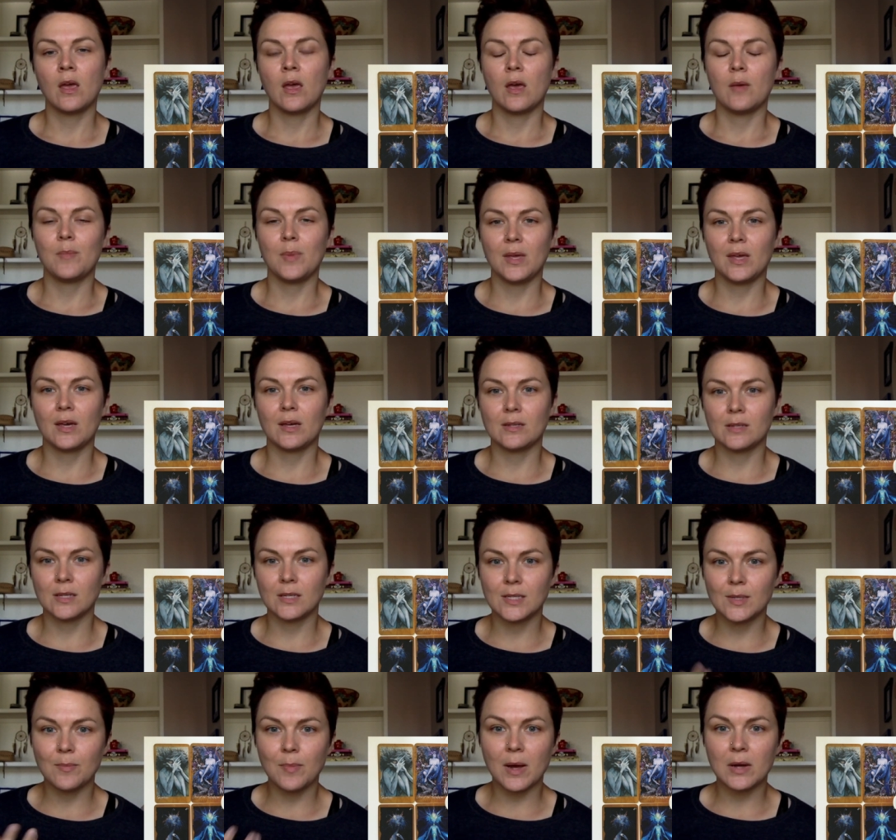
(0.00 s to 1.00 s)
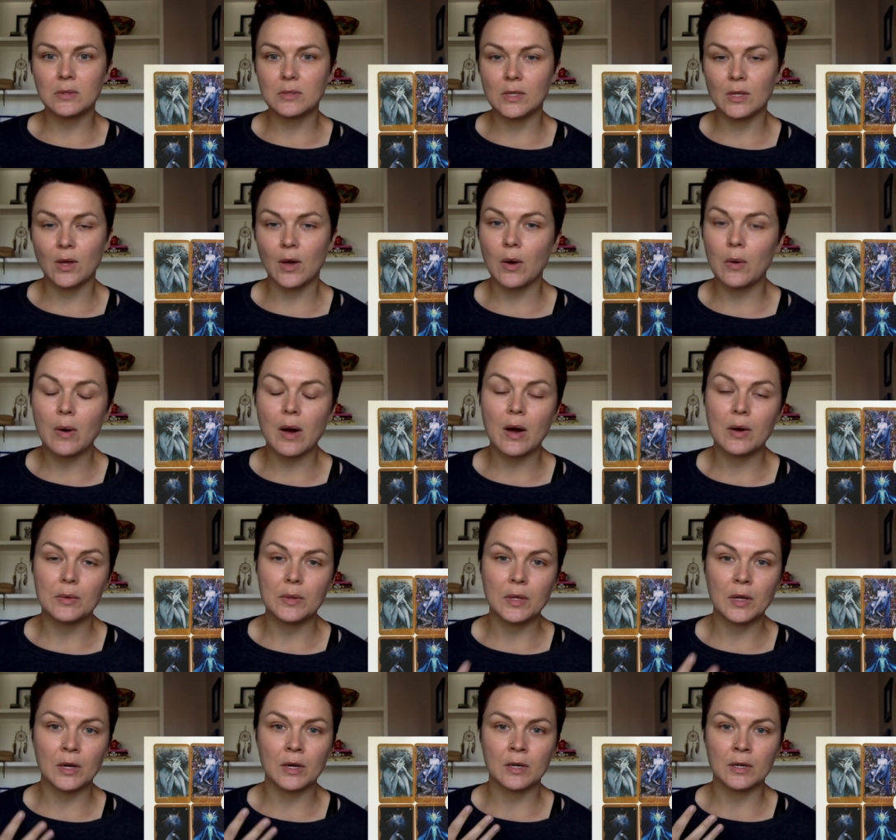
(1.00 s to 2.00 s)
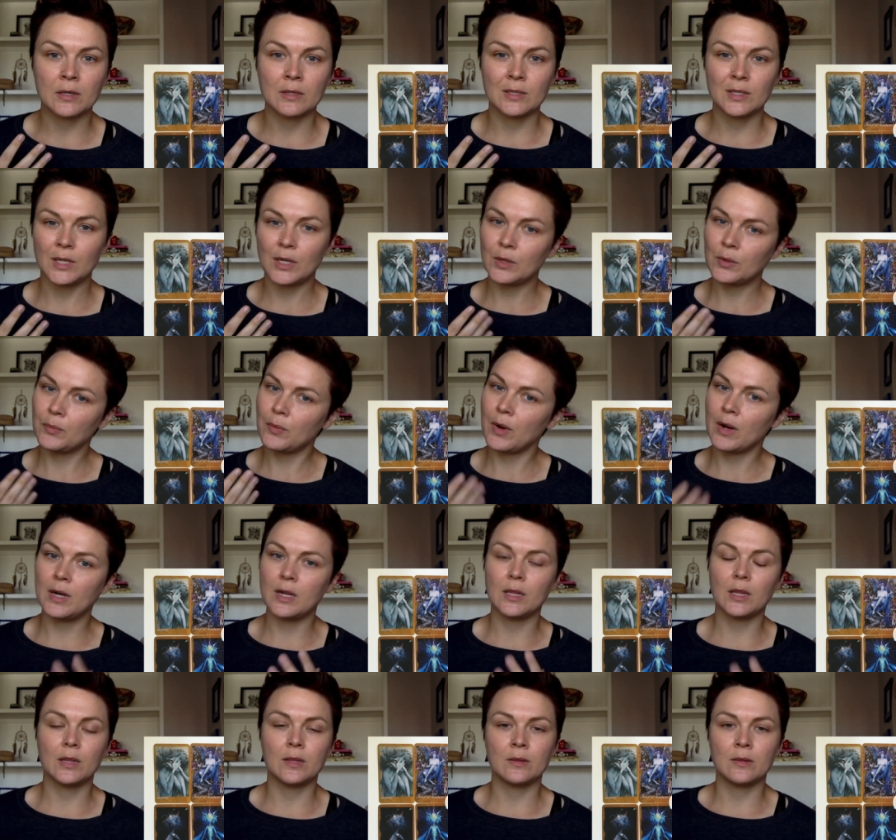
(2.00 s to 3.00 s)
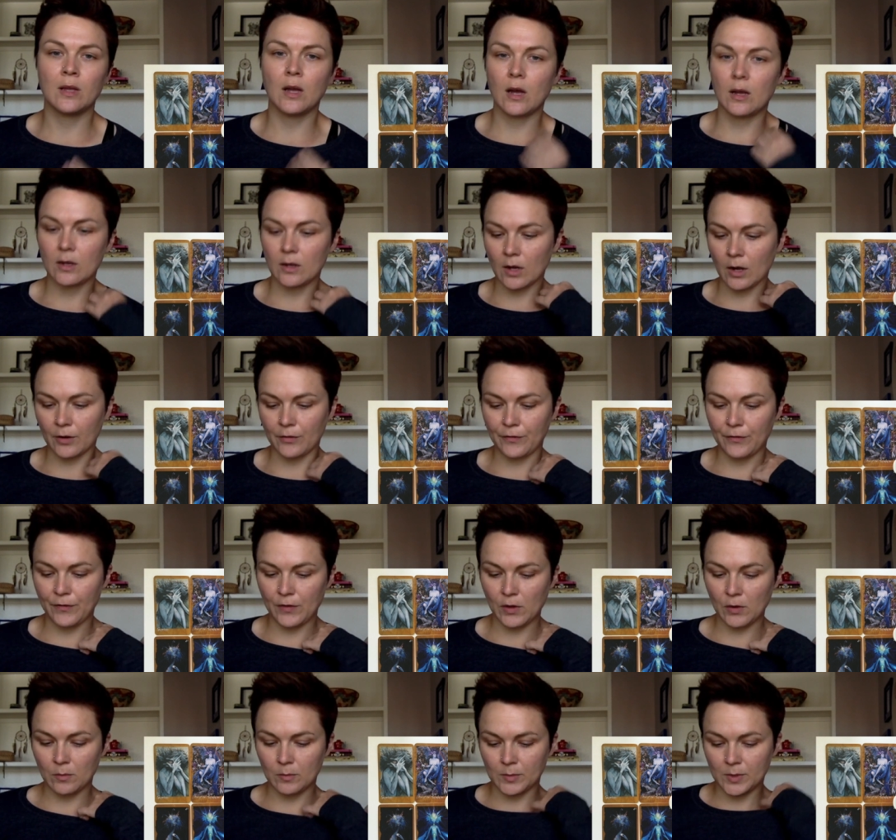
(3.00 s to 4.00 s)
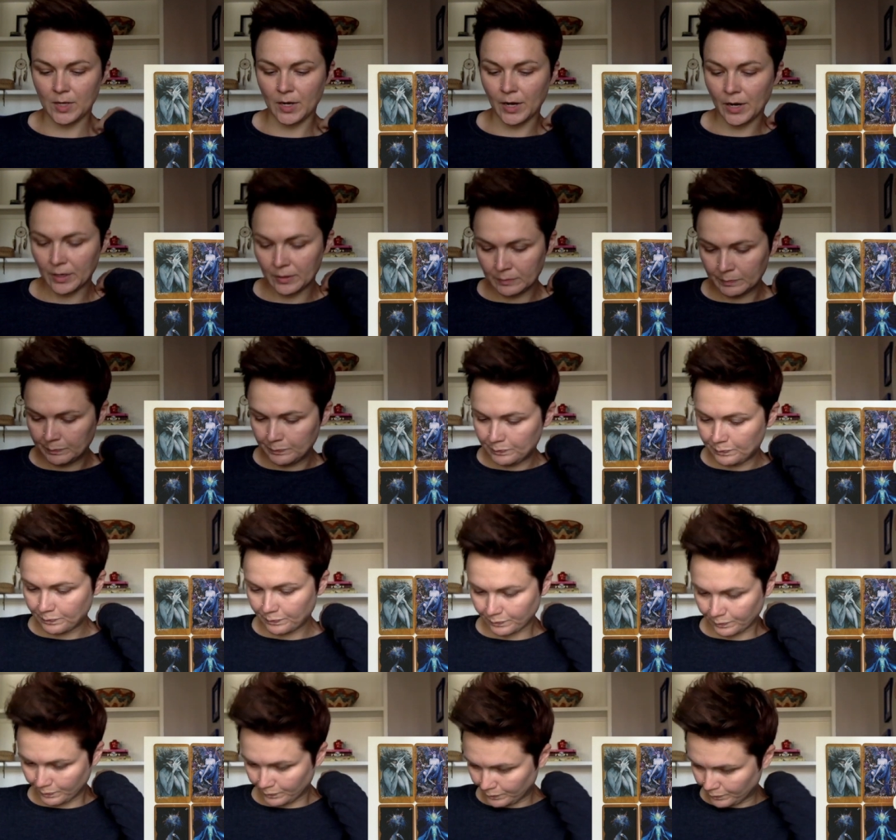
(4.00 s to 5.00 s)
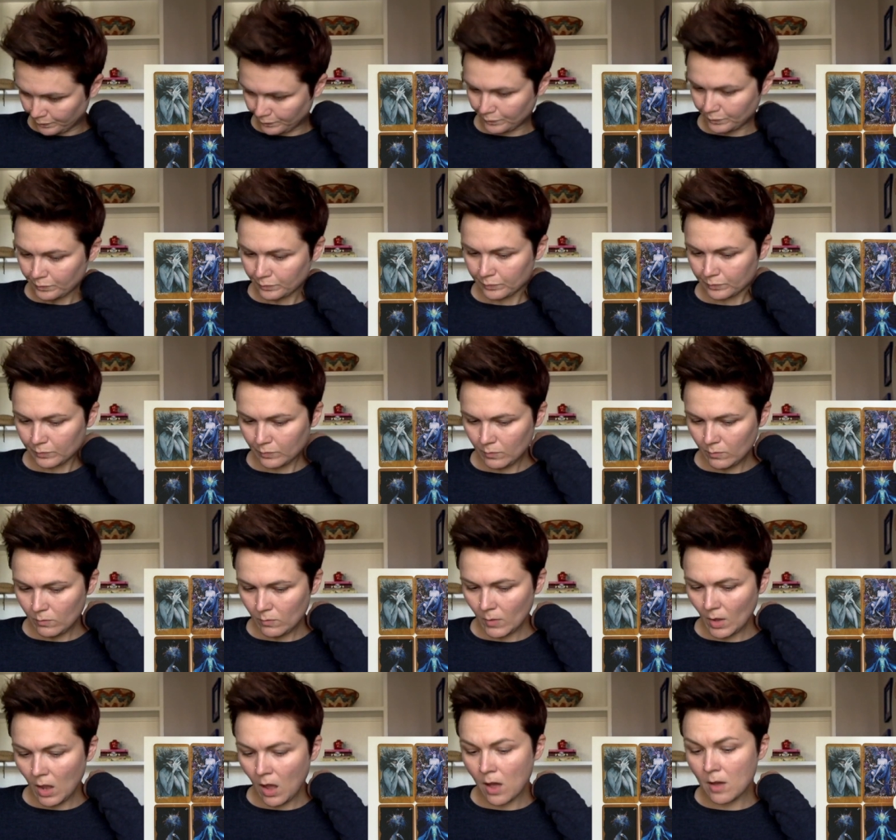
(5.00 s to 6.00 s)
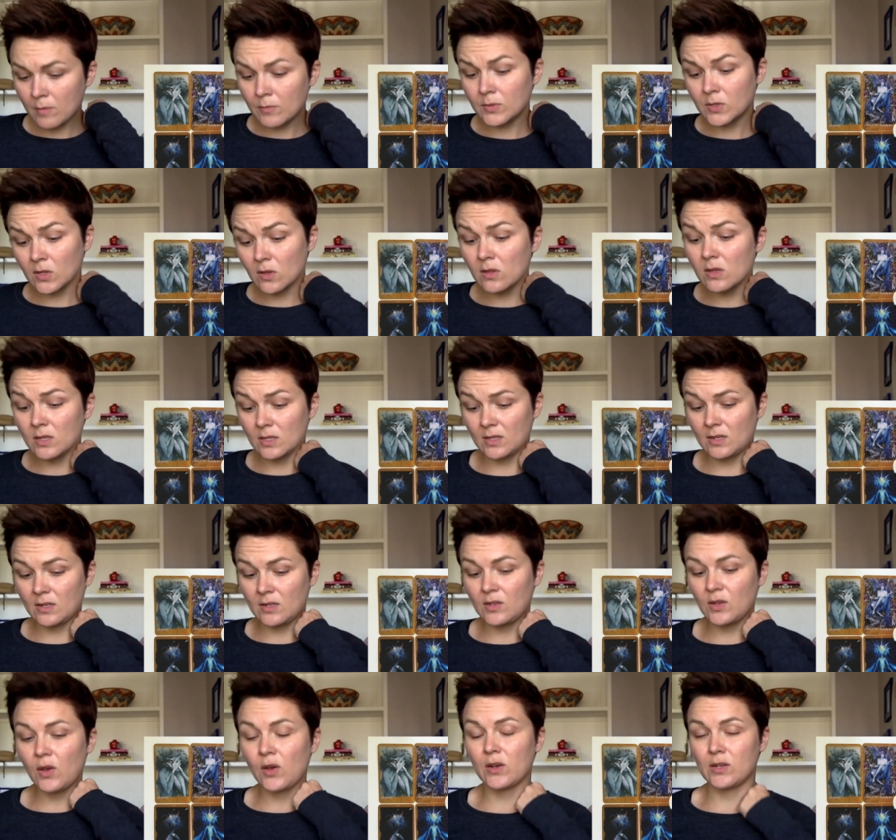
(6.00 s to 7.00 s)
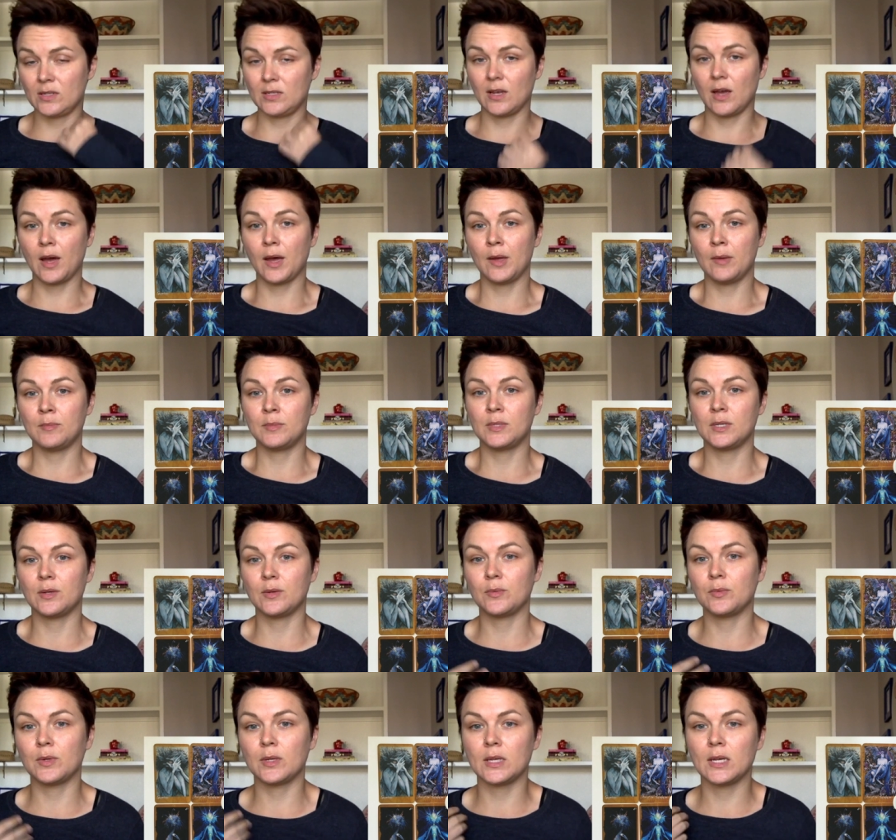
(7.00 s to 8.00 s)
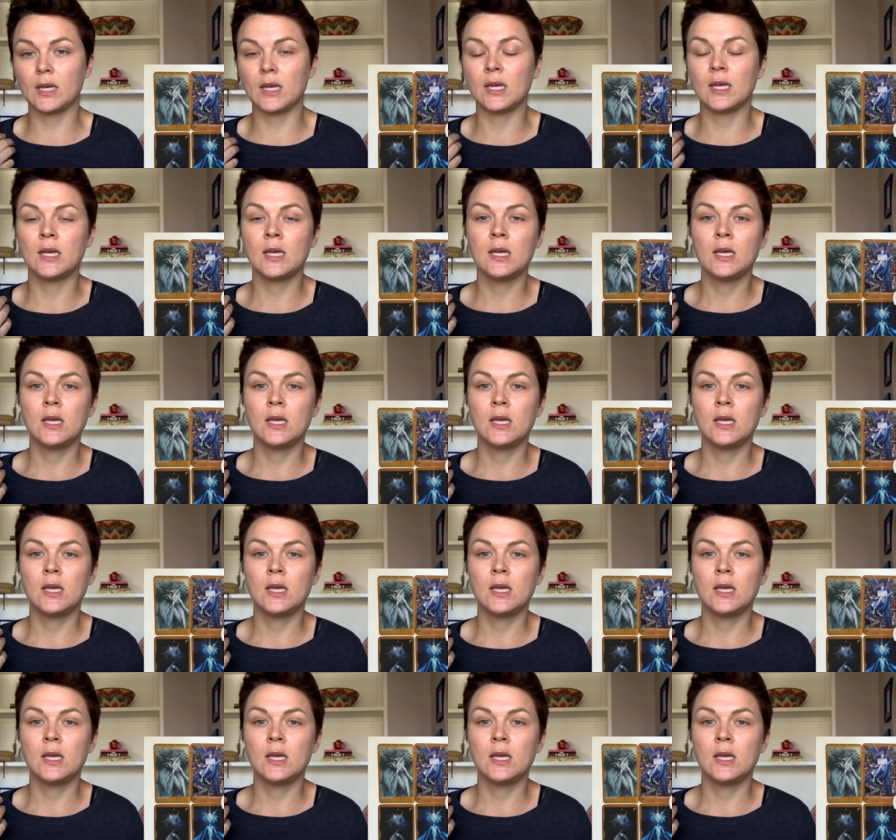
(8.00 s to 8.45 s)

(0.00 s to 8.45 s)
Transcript: because it's about to go out. You're running on fumes here. So this is a good time to really